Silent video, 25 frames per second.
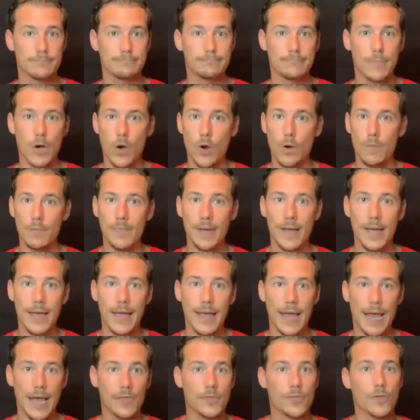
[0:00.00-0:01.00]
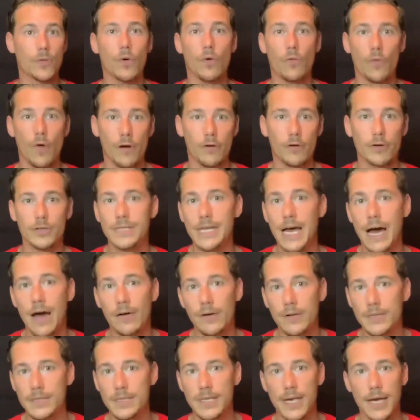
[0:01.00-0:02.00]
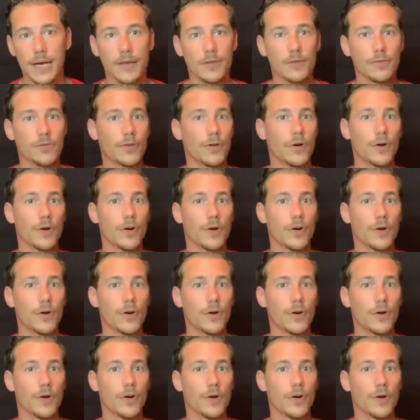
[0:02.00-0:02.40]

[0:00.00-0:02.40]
boom, and throw runners out, second,